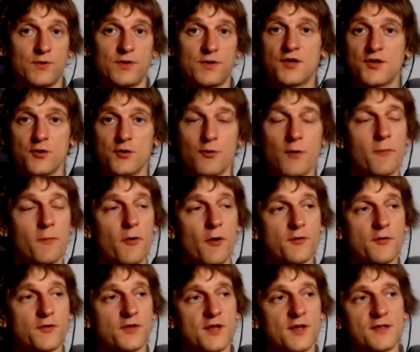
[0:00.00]
did you
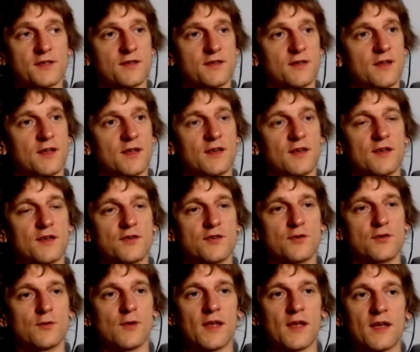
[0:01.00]
approach this? Did
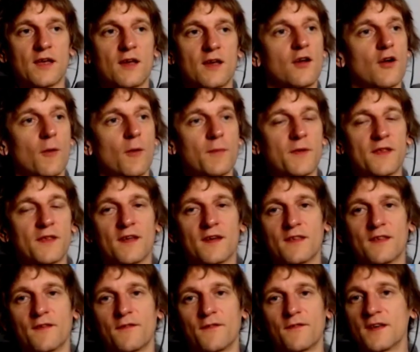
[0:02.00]
you like copy
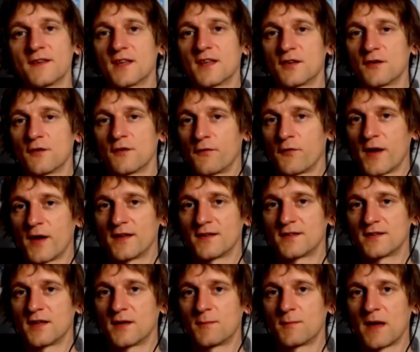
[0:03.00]
the things that your
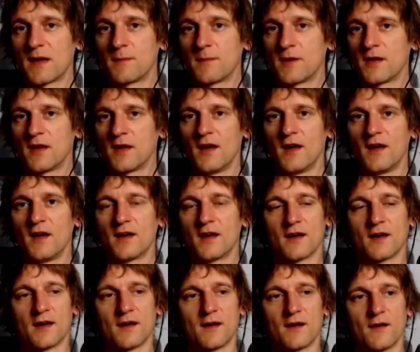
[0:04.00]
friends did, maybe
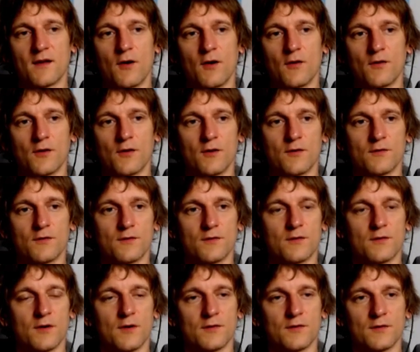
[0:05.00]

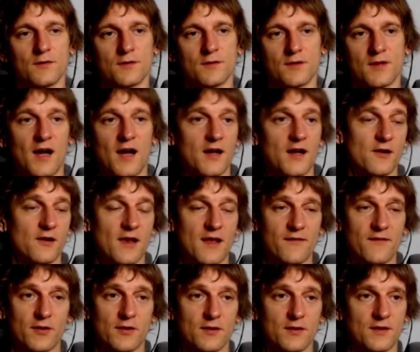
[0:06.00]
on higher
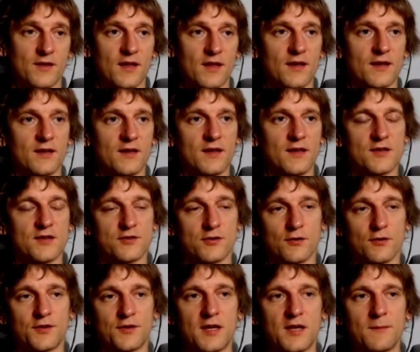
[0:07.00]
level in the
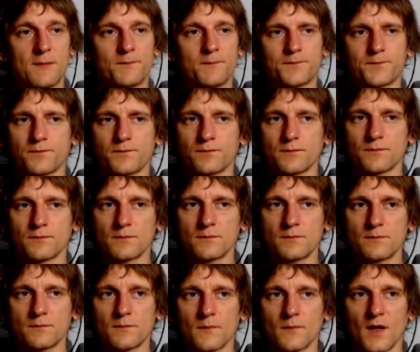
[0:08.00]
national team?
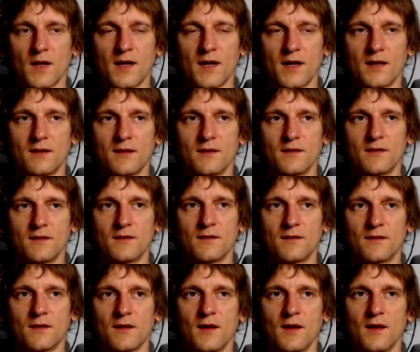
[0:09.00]

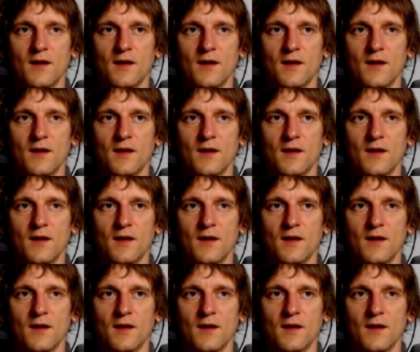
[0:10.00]
And